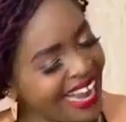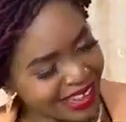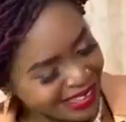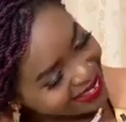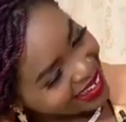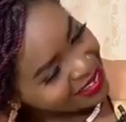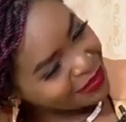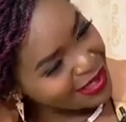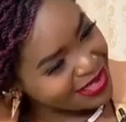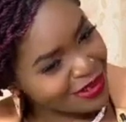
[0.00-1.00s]
And I'll start
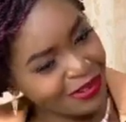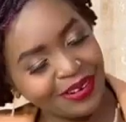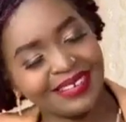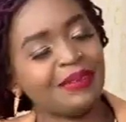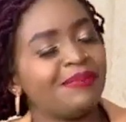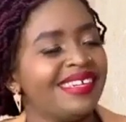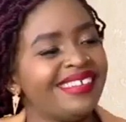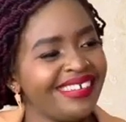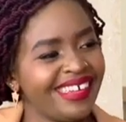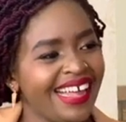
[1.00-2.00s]
with you, Dr.
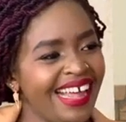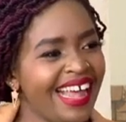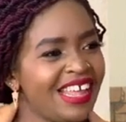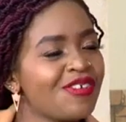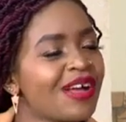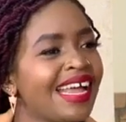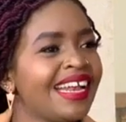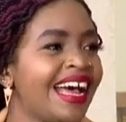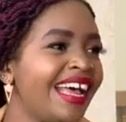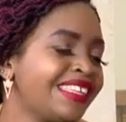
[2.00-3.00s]
Petty. You
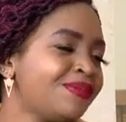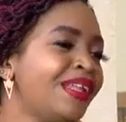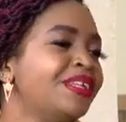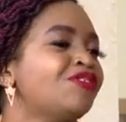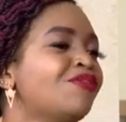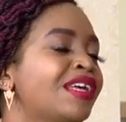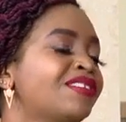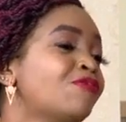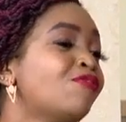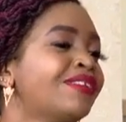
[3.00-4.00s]
can explain to
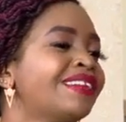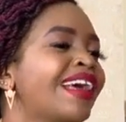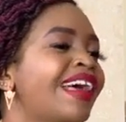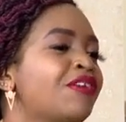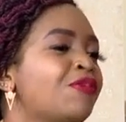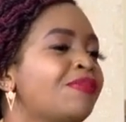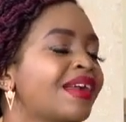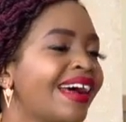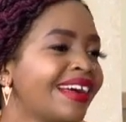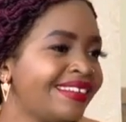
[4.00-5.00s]
us what
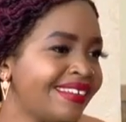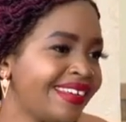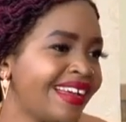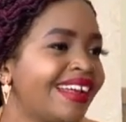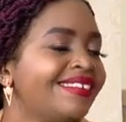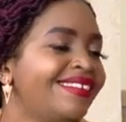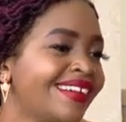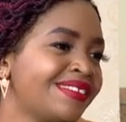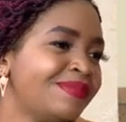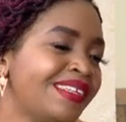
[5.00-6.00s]
chiropractic
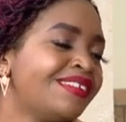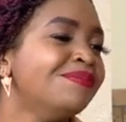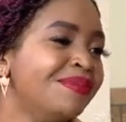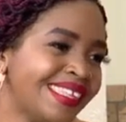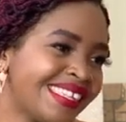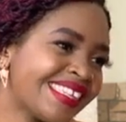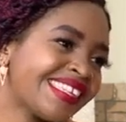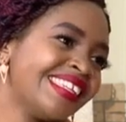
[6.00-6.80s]
adjustment means.